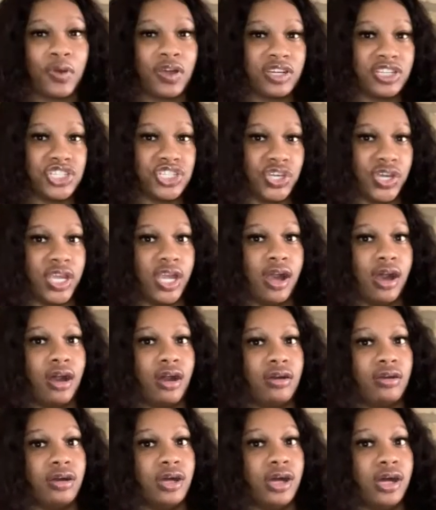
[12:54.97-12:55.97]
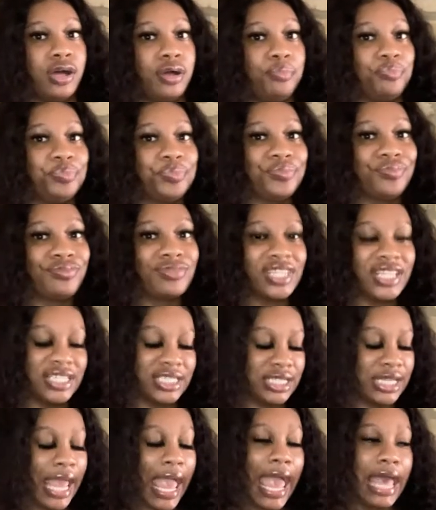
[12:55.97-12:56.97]
I'm gonna show y'all
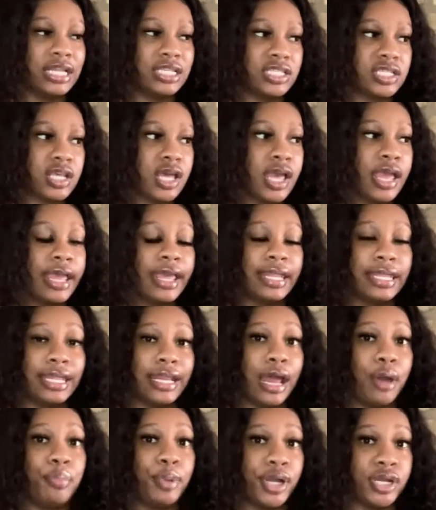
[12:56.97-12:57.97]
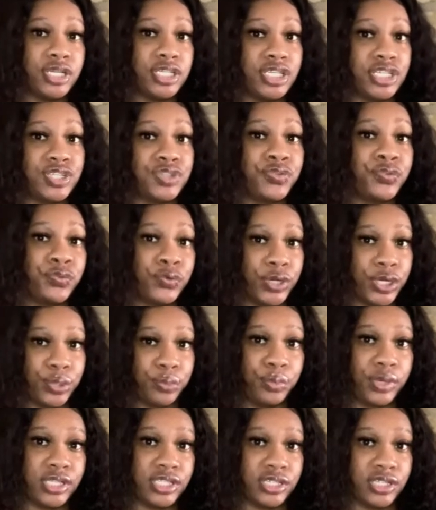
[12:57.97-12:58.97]
the hats that I purchased for the
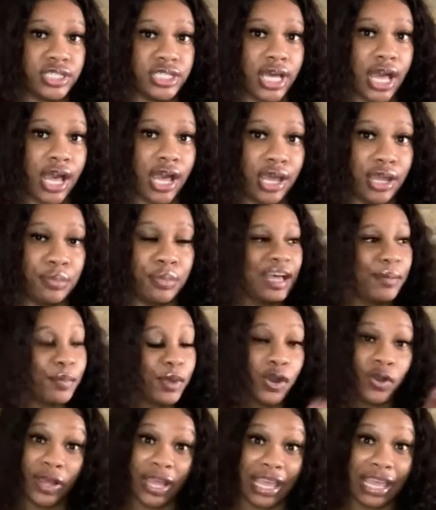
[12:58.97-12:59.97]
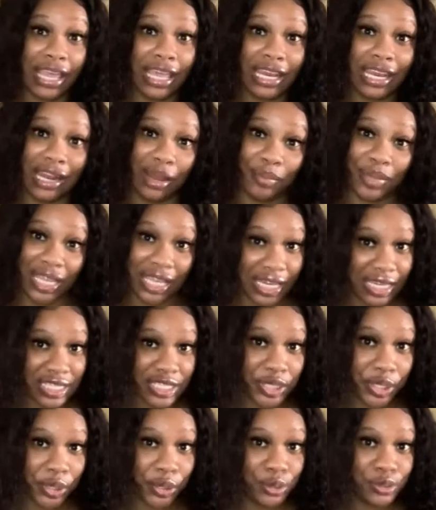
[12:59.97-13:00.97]
winter time. I'm gonna go ahead and I'm gonna get
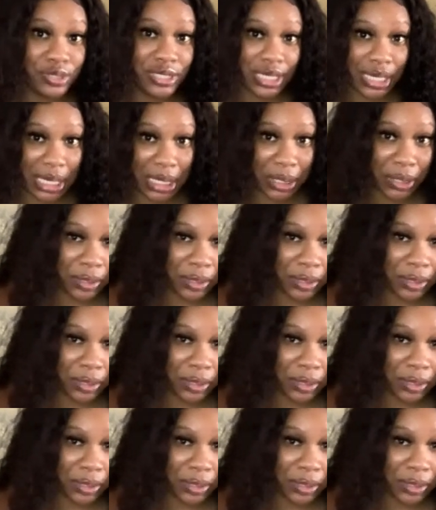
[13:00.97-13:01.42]
into those now.